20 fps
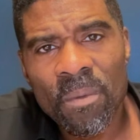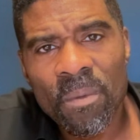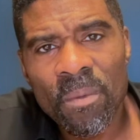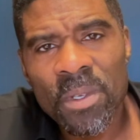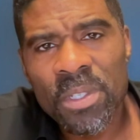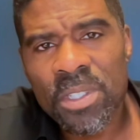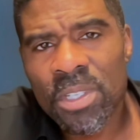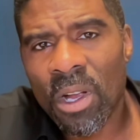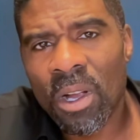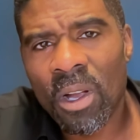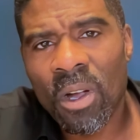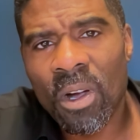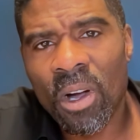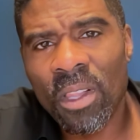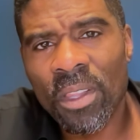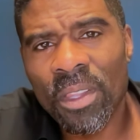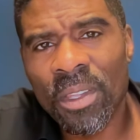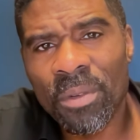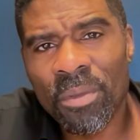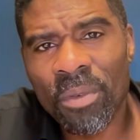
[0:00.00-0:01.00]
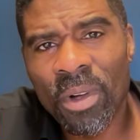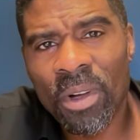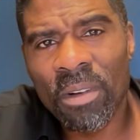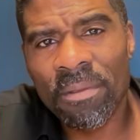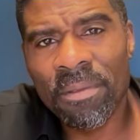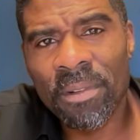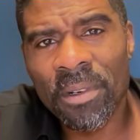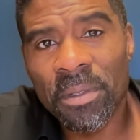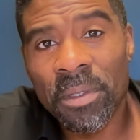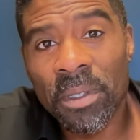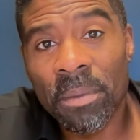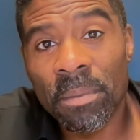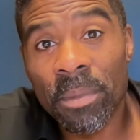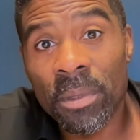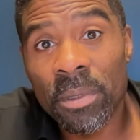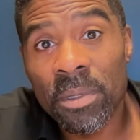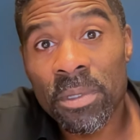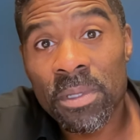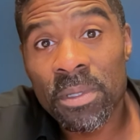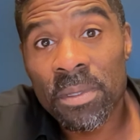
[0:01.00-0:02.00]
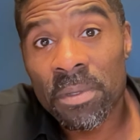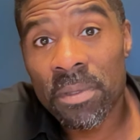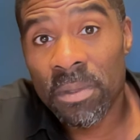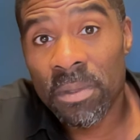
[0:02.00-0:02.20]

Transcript: We start calling the wrong phone numbers.